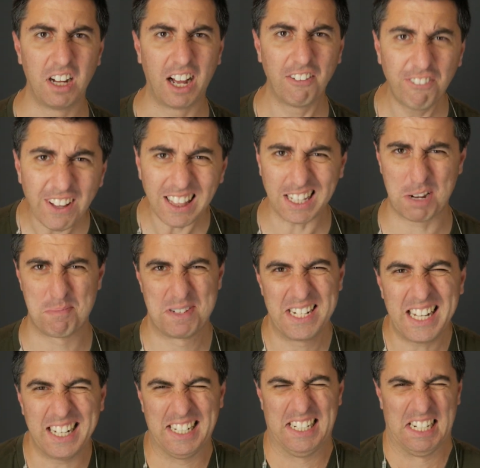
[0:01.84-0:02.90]
I feel like I'm
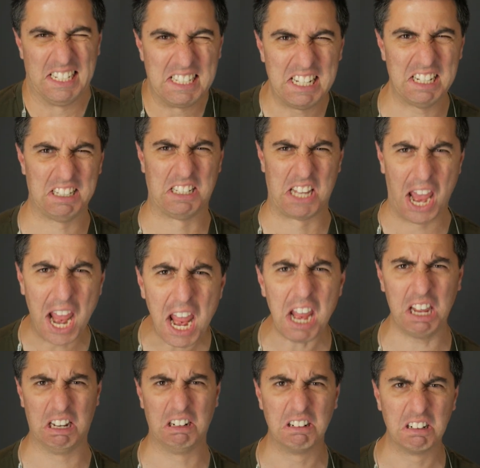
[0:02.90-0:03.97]
singing in a tin
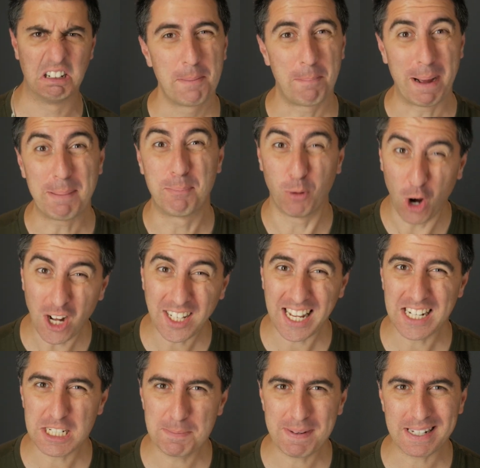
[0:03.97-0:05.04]
can. My
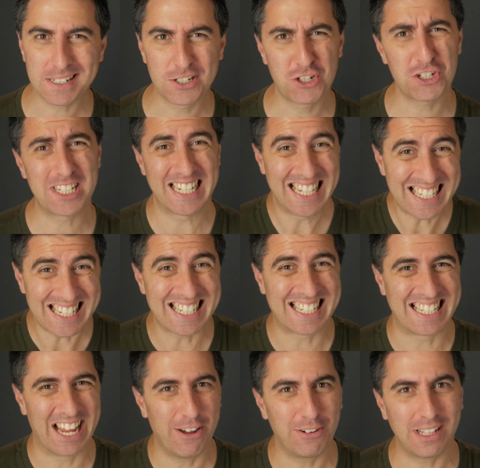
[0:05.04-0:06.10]
broadcast mix just isn't
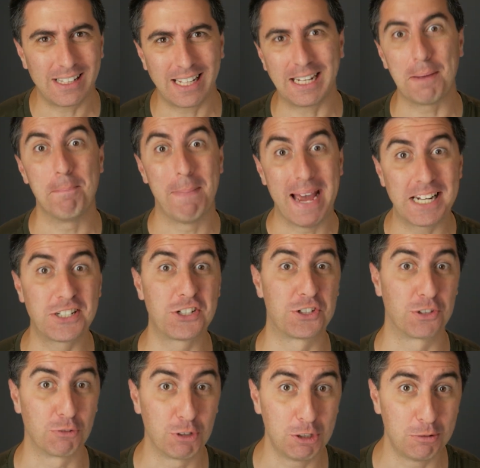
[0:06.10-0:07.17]
sounding like it matches
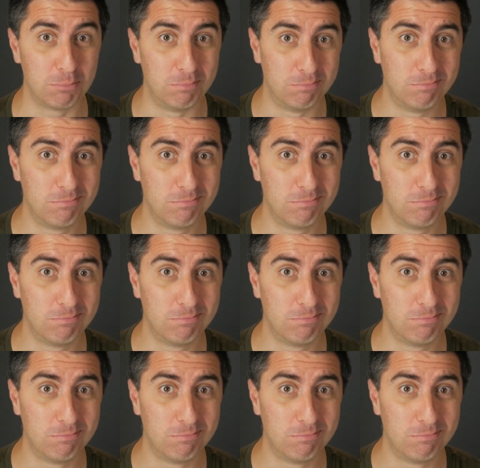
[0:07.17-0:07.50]
the room.